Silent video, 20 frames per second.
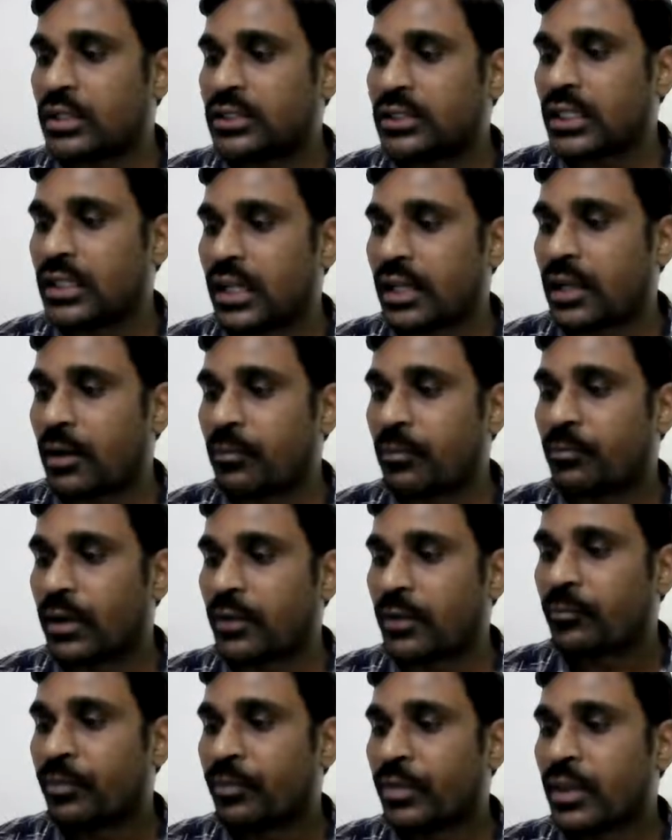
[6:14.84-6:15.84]
in the company,
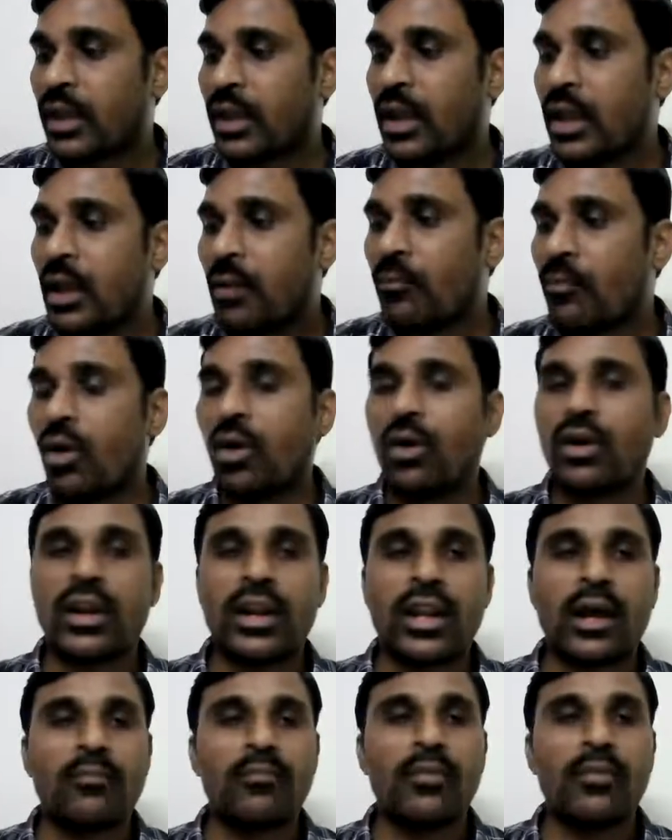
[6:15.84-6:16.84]
more
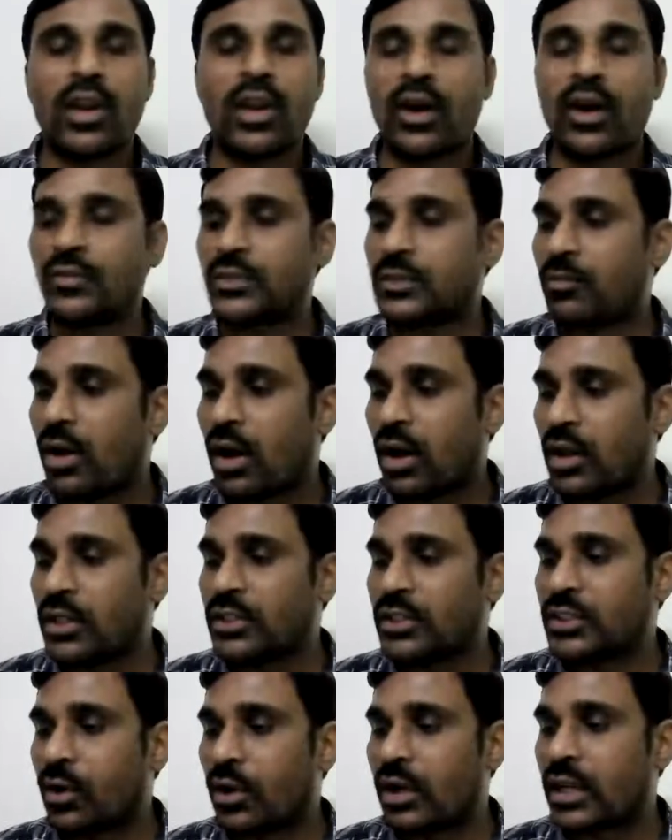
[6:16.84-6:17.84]
number of small
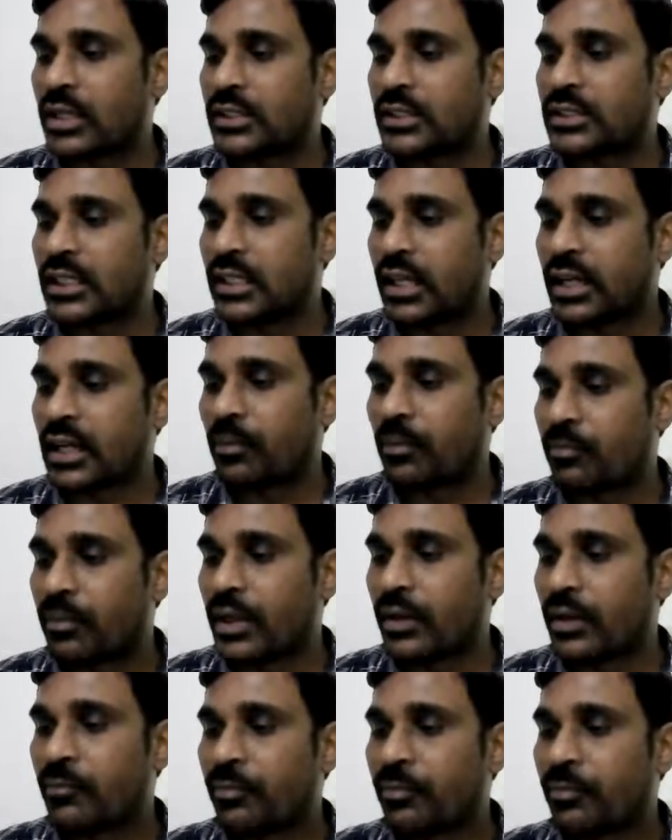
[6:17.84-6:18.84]
shareholders in the company,